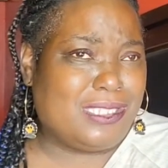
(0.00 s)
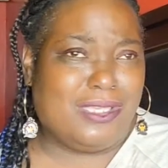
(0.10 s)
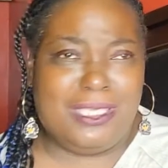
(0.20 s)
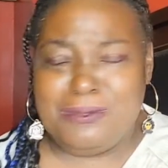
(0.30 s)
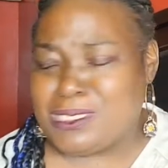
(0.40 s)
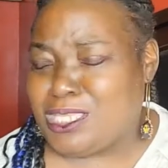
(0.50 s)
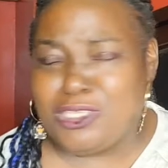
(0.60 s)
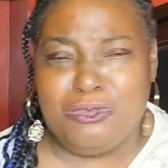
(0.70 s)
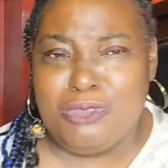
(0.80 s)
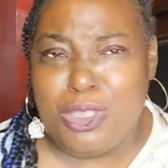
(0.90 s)
So he was
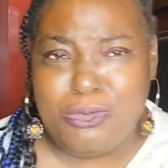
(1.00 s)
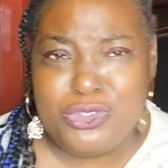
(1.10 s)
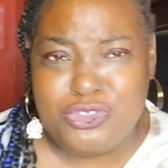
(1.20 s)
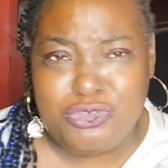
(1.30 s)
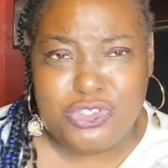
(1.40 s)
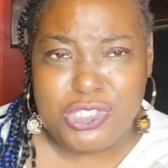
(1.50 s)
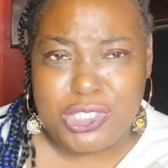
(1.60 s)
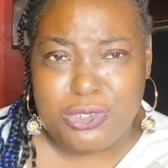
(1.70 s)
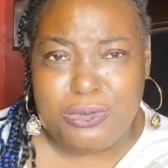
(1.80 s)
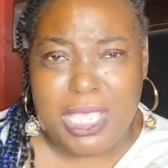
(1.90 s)
like, you know what you
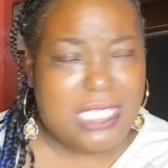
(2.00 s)
should do?